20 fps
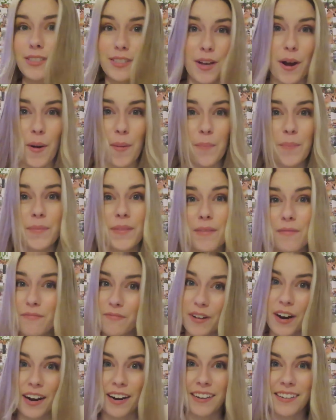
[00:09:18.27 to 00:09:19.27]
So
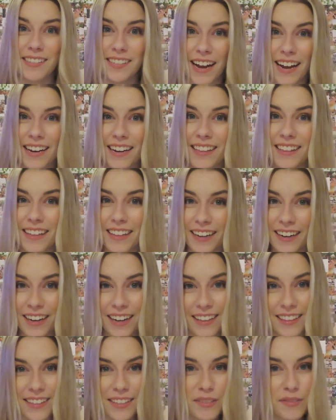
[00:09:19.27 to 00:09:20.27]
I'm very excited that I
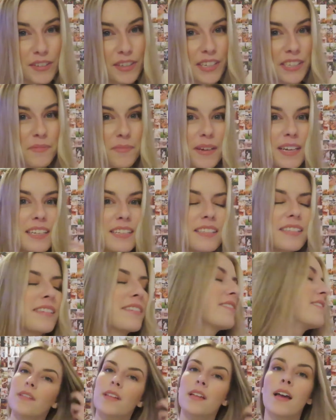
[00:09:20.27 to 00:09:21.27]
got this for Christmas.